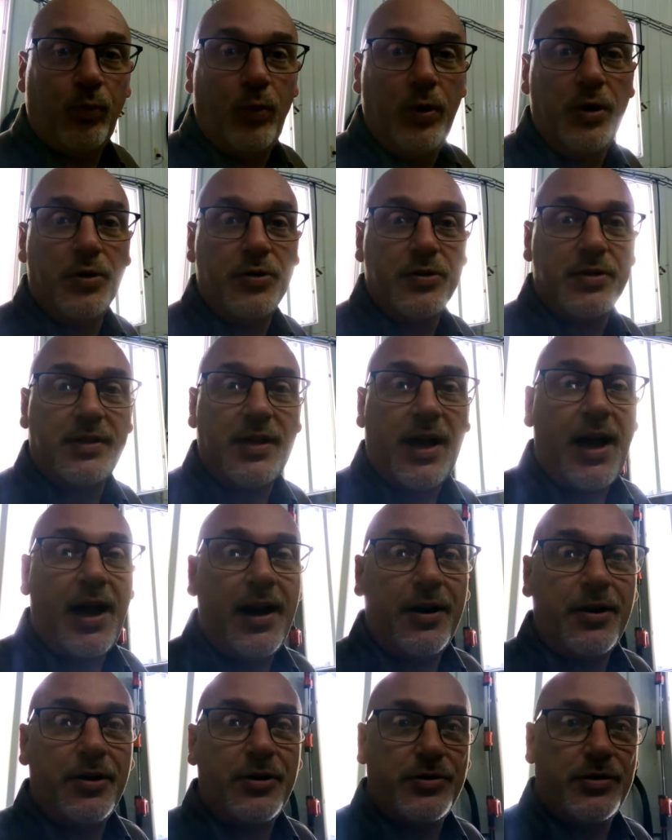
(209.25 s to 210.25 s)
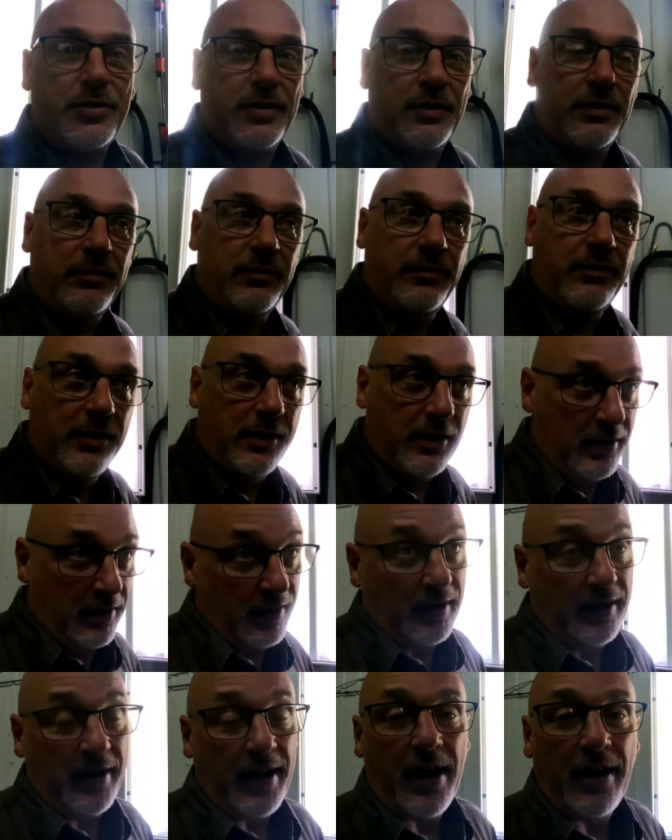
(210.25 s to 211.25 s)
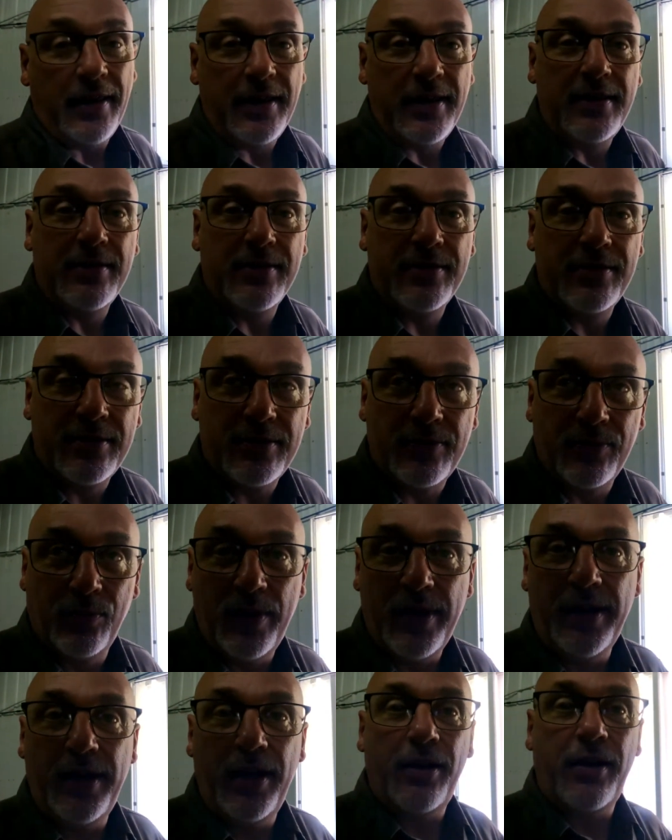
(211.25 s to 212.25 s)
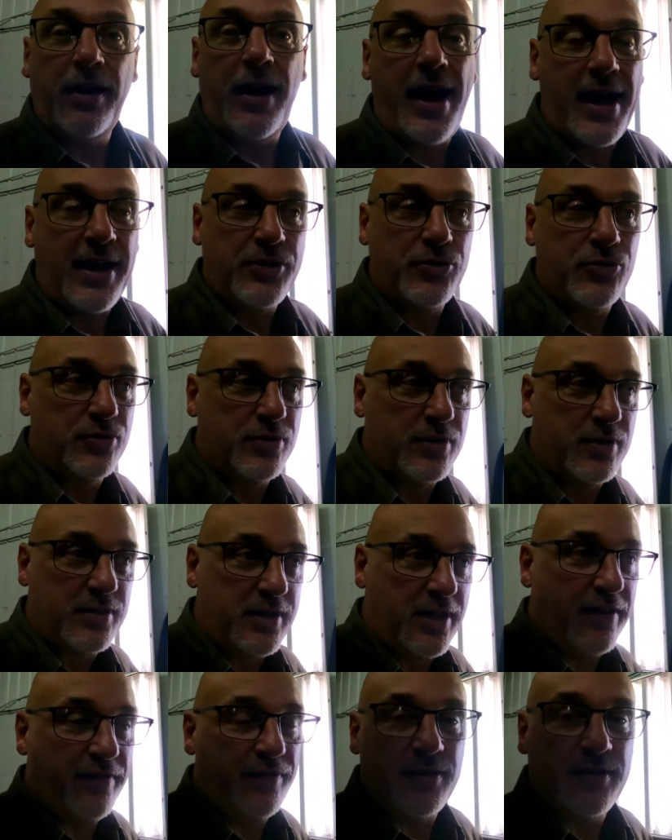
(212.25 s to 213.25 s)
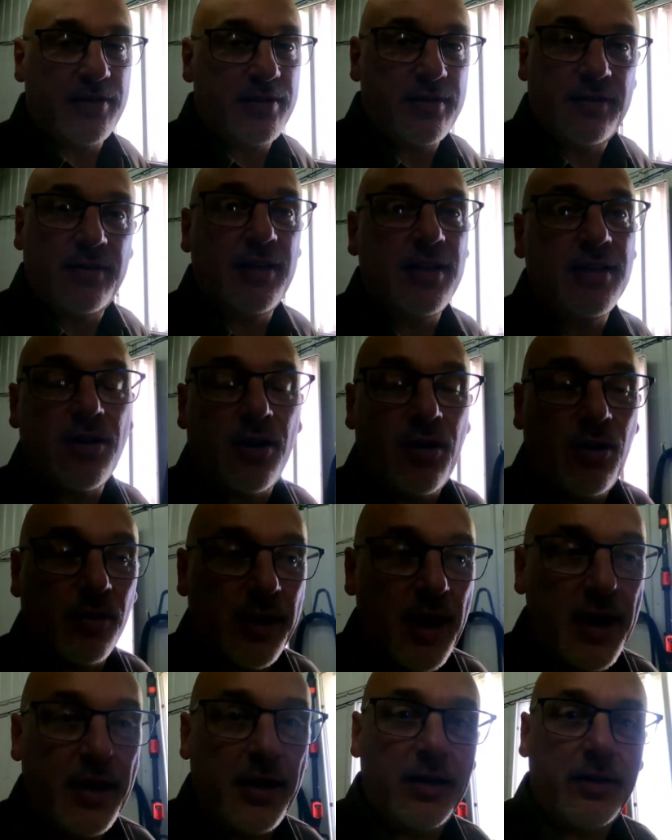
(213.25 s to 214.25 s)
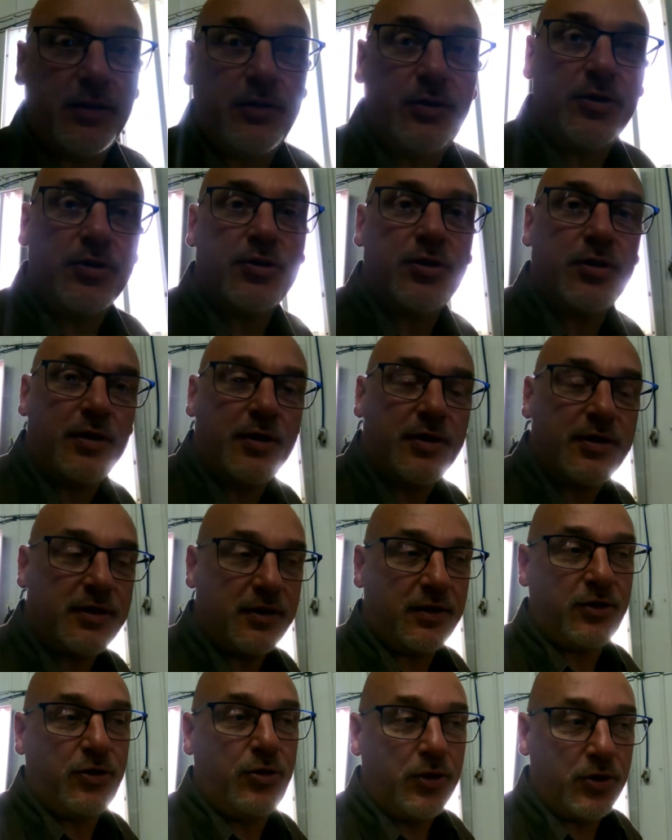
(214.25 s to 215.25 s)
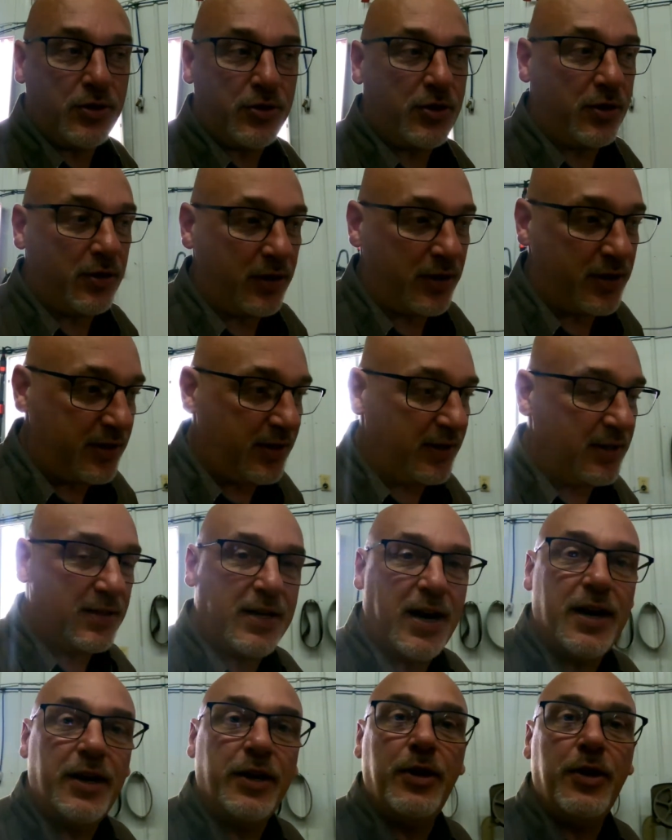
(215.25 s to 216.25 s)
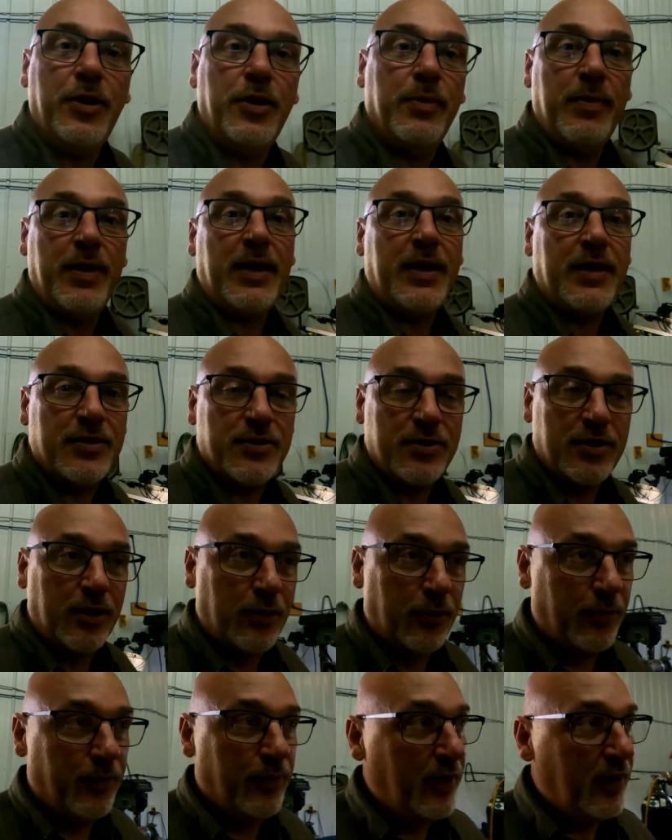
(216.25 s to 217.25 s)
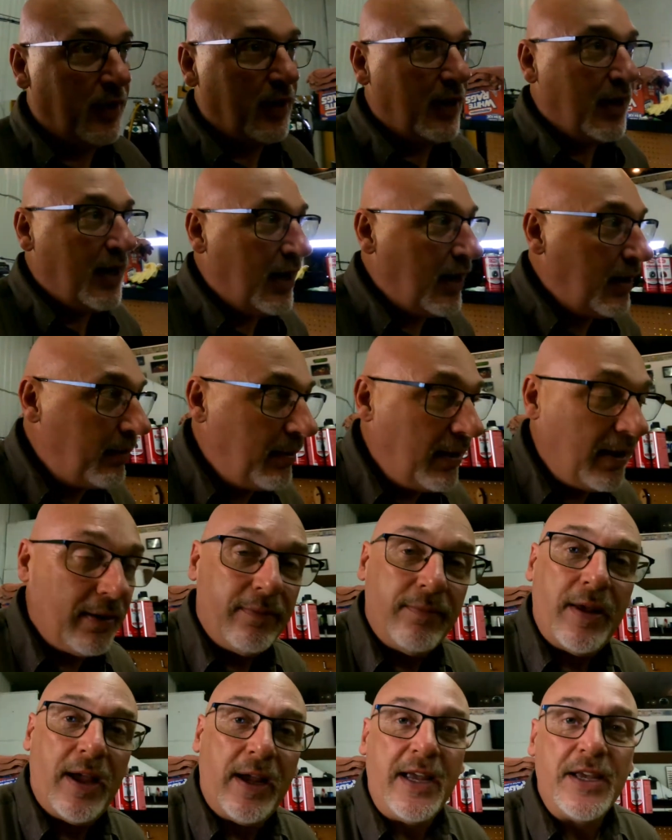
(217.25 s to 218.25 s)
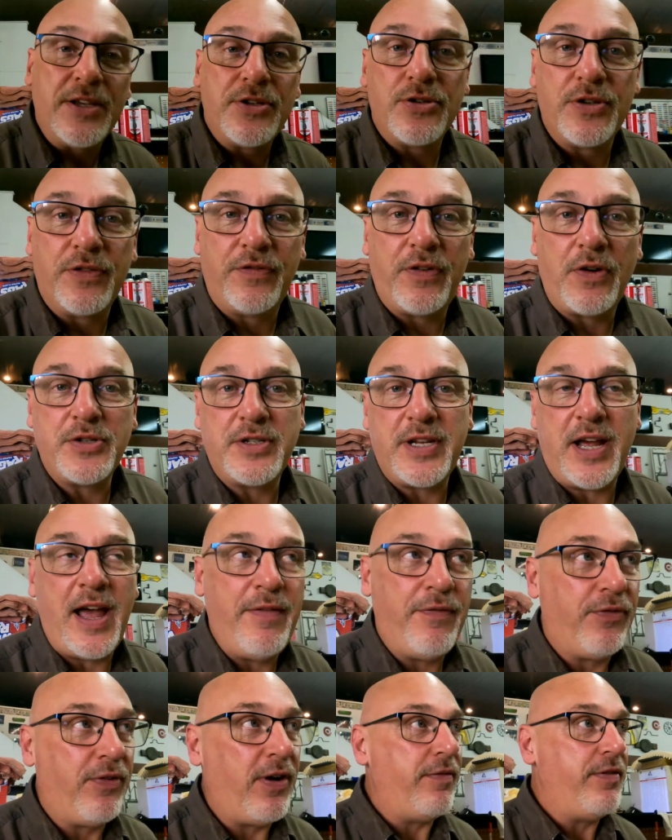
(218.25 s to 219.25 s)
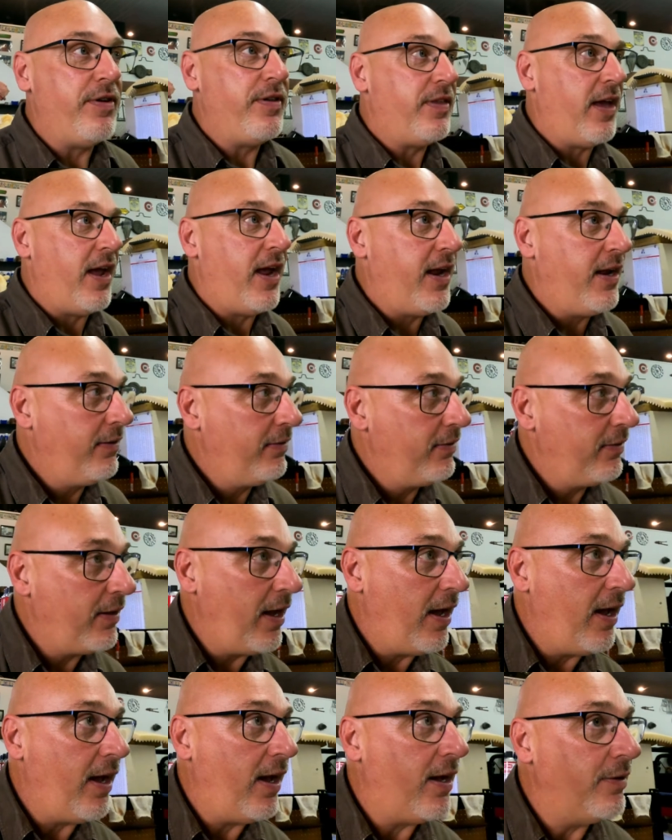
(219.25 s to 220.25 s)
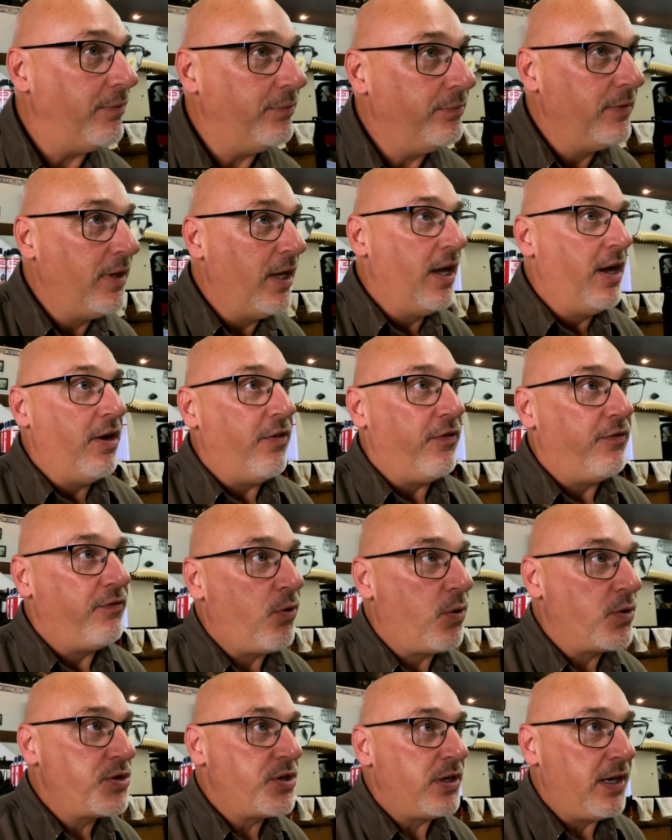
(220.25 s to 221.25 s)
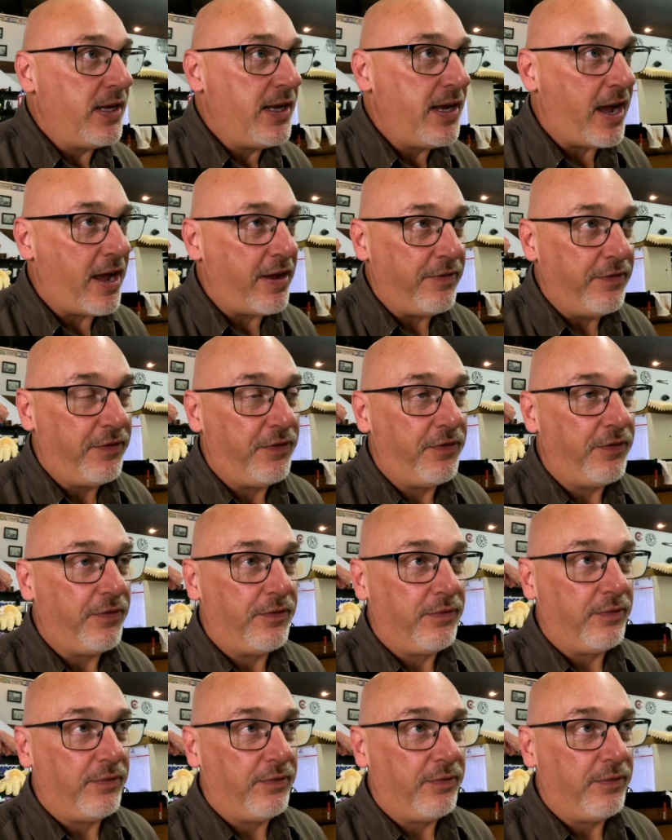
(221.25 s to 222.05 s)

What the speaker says: wheels and tires, and now these regearing axles and stuff. It's all kind of to a certain extent, it's kind of new to me. So, but I guess there's a first time for everything. Fortunately, I've